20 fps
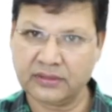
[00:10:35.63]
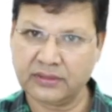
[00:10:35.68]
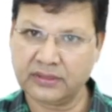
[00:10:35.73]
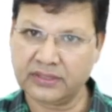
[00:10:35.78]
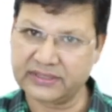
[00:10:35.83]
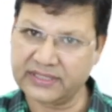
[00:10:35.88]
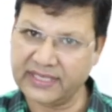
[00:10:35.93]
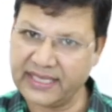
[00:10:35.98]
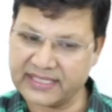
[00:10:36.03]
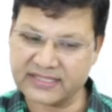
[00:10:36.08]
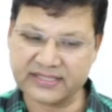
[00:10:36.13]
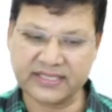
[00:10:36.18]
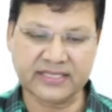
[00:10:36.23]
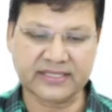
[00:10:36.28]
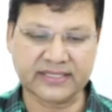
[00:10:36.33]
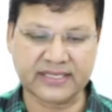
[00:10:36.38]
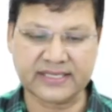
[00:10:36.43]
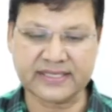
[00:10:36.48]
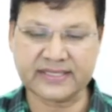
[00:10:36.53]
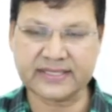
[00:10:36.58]
In the next
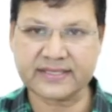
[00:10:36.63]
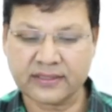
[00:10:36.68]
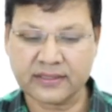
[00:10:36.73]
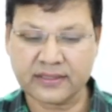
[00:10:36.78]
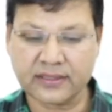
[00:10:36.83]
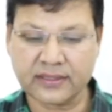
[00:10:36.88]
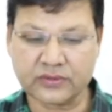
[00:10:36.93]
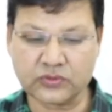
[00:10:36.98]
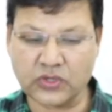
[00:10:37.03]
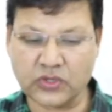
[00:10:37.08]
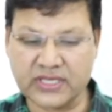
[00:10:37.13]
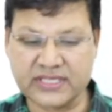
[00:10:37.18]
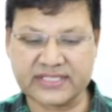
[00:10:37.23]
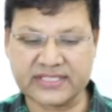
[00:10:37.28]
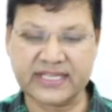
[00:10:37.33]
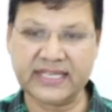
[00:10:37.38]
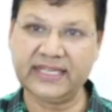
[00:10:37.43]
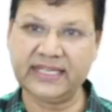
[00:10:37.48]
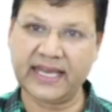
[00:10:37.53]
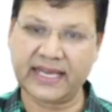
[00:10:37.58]
sentence, you can
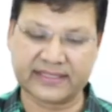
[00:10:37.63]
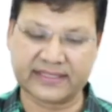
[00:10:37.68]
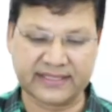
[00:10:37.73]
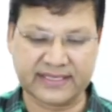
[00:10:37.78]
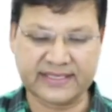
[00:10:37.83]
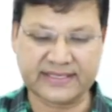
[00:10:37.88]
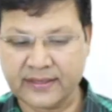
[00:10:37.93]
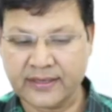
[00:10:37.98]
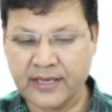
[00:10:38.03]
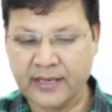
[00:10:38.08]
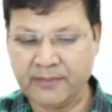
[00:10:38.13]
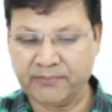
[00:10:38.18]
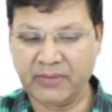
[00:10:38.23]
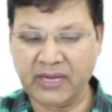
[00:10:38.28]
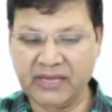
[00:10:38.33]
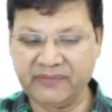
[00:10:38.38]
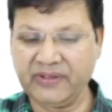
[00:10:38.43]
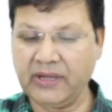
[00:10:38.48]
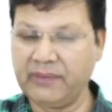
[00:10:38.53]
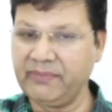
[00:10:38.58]
say like this, my
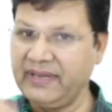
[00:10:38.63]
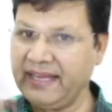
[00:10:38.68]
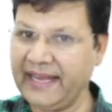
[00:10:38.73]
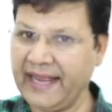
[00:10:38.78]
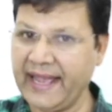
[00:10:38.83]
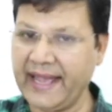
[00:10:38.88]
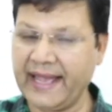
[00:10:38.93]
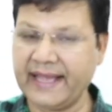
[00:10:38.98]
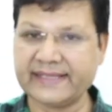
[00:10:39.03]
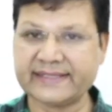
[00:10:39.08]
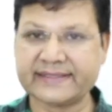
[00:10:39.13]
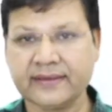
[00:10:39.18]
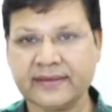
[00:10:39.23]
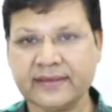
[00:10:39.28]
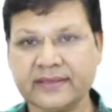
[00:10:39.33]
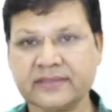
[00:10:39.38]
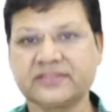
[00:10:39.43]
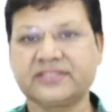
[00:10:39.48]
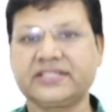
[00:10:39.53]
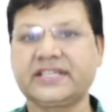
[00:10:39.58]
family has
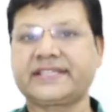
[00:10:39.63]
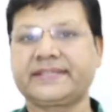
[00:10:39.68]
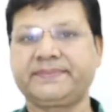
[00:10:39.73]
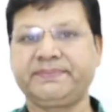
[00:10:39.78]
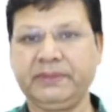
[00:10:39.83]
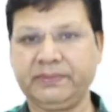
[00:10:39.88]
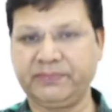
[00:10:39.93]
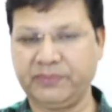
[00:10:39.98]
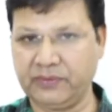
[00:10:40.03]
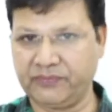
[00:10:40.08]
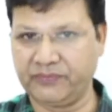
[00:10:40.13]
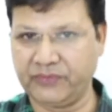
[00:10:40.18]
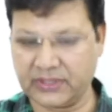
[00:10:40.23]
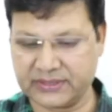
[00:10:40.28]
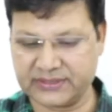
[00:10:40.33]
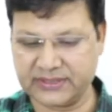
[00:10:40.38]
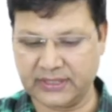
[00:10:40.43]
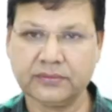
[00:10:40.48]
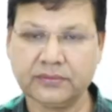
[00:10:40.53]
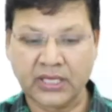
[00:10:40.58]
6 people, for
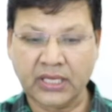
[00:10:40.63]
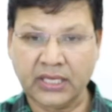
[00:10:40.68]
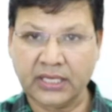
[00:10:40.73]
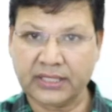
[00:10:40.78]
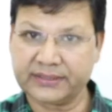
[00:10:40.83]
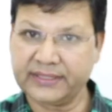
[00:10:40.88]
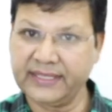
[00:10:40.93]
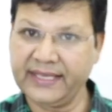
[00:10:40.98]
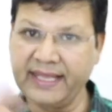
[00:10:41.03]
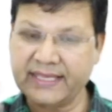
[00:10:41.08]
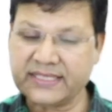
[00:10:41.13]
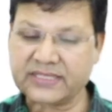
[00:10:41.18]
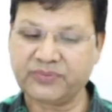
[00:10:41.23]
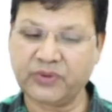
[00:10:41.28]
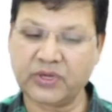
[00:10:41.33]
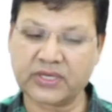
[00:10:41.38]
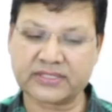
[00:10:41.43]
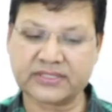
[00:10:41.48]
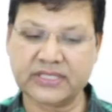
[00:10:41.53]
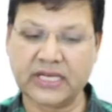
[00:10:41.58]
example. The next,
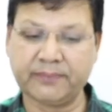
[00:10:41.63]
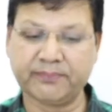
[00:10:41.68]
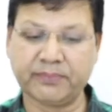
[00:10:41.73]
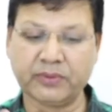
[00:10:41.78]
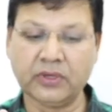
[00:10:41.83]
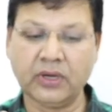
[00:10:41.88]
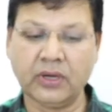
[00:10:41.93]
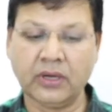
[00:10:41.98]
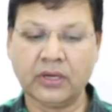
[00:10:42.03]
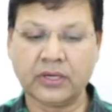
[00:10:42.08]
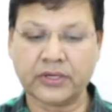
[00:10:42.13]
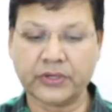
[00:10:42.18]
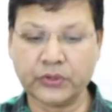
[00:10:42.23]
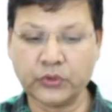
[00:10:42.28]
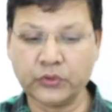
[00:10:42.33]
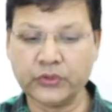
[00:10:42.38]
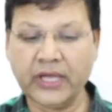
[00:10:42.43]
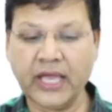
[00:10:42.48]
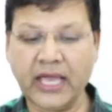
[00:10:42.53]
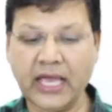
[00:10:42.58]
for example, do
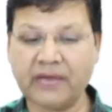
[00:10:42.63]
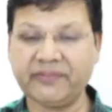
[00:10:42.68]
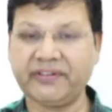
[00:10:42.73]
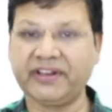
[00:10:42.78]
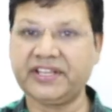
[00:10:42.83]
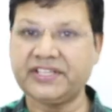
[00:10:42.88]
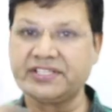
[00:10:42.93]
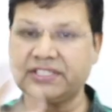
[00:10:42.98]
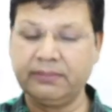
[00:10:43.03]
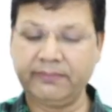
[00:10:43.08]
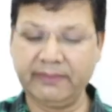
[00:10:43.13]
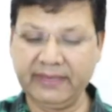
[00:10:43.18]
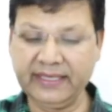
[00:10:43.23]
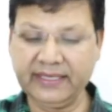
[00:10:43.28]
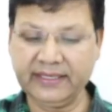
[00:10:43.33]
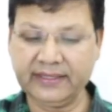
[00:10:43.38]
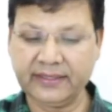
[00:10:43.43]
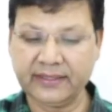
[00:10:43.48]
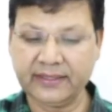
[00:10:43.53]
you have any sibling?